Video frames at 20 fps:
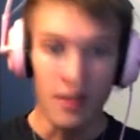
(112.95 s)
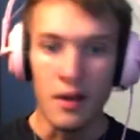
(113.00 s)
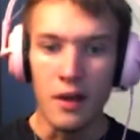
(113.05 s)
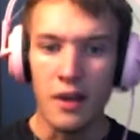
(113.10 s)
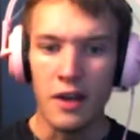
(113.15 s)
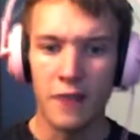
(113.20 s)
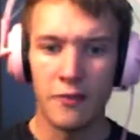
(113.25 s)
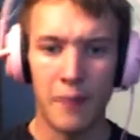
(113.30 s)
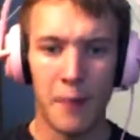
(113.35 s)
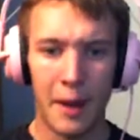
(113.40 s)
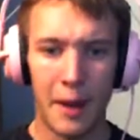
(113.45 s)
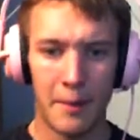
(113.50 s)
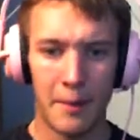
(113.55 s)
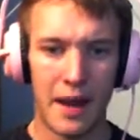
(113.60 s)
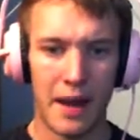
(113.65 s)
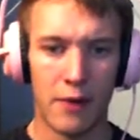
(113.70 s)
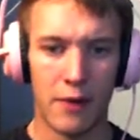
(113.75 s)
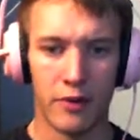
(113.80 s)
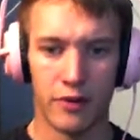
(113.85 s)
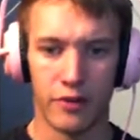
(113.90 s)
If my
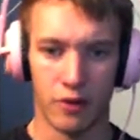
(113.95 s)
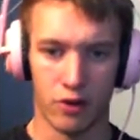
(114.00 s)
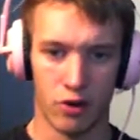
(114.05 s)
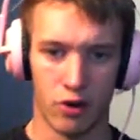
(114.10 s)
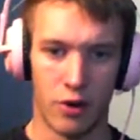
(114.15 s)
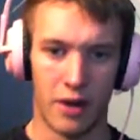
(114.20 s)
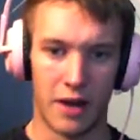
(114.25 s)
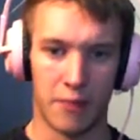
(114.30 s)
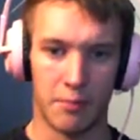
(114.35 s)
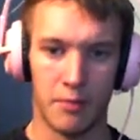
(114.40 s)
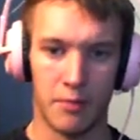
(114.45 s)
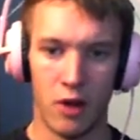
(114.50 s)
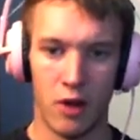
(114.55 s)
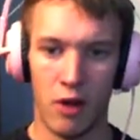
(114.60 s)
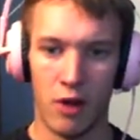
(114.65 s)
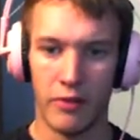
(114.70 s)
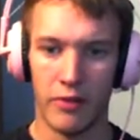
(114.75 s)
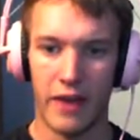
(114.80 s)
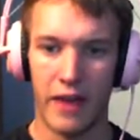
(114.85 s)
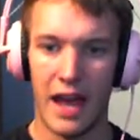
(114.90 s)
bearings are correct,
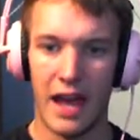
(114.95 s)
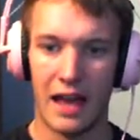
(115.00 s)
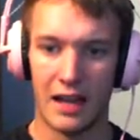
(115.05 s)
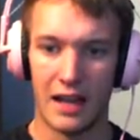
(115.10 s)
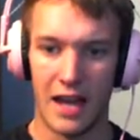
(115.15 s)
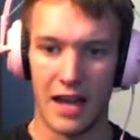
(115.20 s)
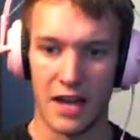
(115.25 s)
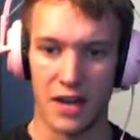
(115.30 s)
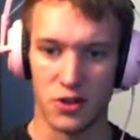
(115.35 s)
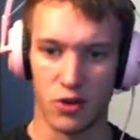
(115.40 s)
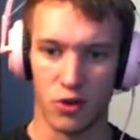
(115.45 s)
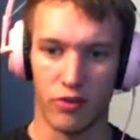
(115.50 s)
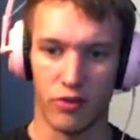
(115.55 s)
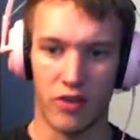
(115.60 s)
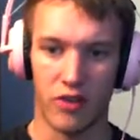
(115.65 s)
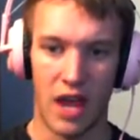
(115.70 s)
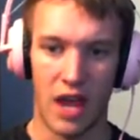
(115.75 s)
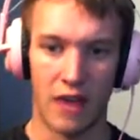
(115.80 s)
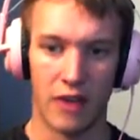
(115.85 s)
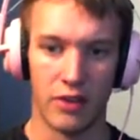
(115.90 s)
beyond the alley I should
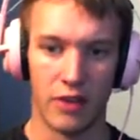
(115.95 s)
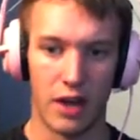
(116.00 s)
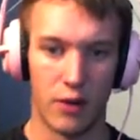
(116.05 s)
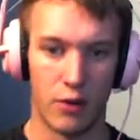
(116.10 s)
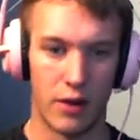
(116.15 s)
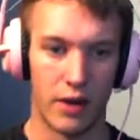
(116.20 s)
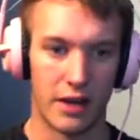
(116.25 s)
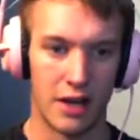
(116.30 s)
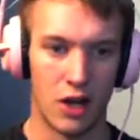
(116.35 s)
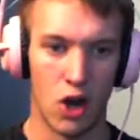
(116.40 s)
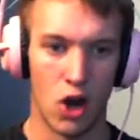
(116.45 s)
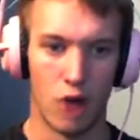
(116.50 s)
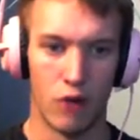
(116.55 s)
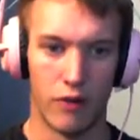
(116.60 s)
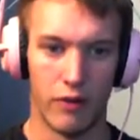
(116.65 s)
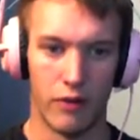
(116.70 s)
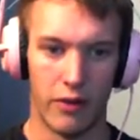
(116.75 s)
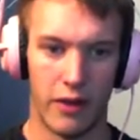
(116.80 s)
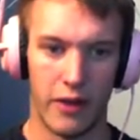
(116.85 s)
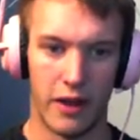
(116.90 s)
stand directly
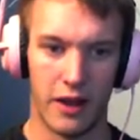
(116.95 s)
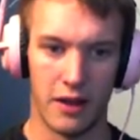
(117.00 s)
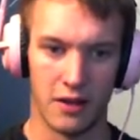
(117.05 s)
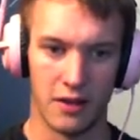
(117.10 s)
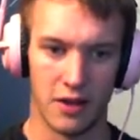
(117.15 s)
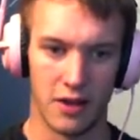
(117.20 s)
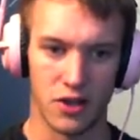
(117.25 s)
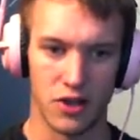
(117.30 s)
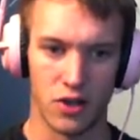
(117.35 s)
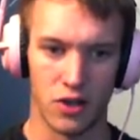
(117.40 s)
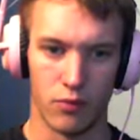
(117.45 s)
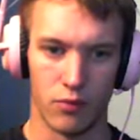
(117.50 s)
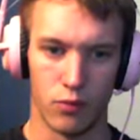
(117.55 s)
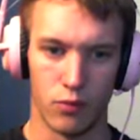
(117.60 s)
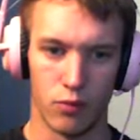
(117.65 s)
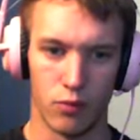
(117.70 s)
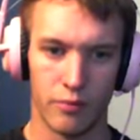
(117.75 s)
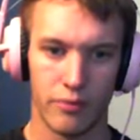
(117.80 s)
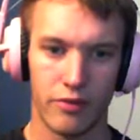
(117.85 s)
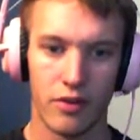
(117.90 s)
over the ignition
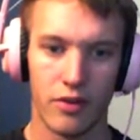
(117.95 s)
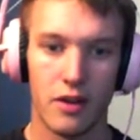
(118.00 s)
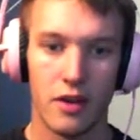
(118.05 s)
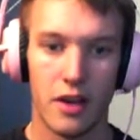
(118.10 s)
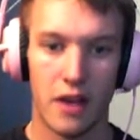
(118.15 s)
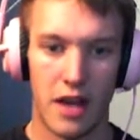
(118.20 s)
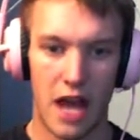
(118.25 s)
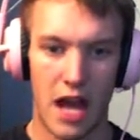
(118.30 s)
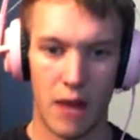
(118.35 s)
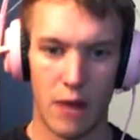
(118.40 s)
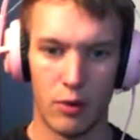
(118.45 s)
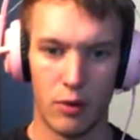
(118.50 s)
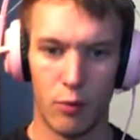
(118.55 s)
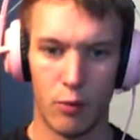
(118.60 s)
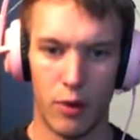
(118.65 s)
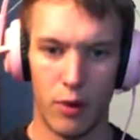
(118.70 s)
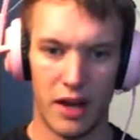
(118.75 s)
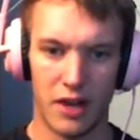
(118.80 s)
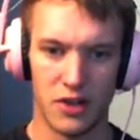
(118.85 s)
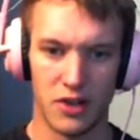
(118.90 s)
rooms, and I will
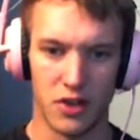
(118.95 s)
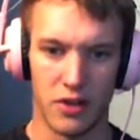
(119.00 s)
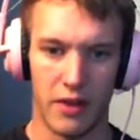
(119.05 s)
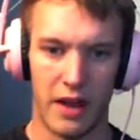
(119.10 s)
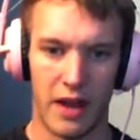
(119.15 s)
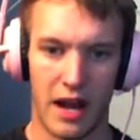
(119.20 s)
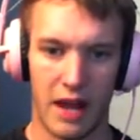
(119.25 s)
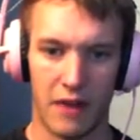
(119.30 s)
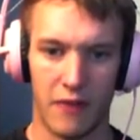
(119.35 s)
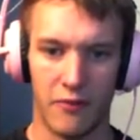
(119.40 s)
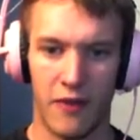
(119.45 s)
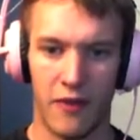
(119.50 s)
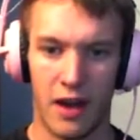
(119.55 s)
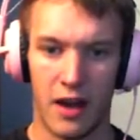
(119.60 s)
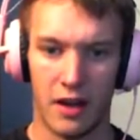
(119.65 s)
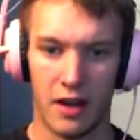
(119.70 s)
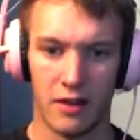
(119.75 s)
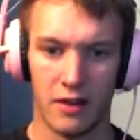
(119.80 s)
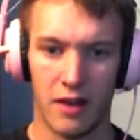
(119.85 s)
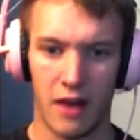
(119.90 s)
wager that I
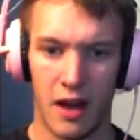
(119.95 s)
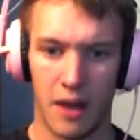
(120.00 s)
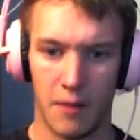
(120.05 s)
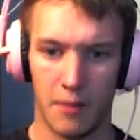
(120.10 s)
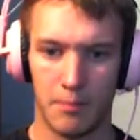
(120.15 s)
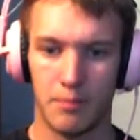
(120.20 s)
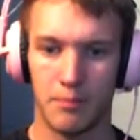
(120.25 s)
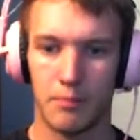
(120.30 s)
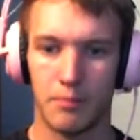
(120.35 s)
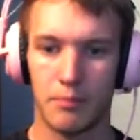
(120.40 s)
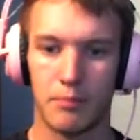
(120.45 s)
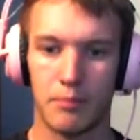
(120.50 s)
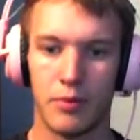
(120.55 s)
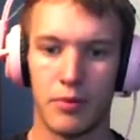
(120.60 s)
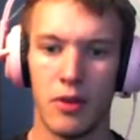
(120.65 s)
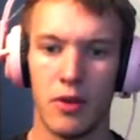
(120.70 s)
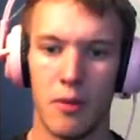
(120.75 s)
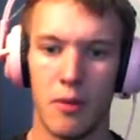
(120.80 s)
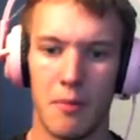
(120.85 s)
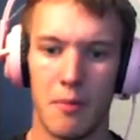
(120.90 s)
find a
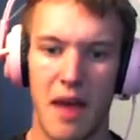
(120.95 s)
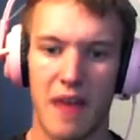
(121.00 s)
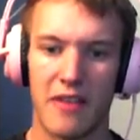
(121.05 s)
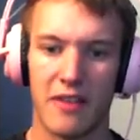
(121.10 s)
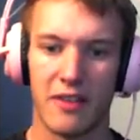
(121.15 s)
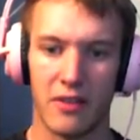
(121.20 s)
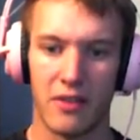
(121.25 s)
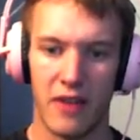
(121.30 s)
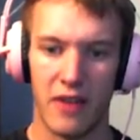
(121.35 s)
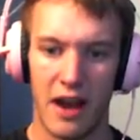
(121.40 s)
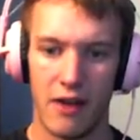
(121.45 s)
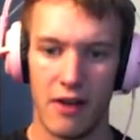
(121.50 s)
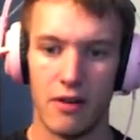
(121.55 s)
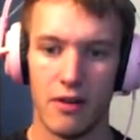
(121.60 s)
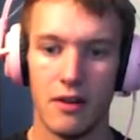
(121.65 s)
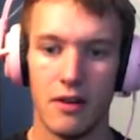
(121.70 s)
pneumatic there.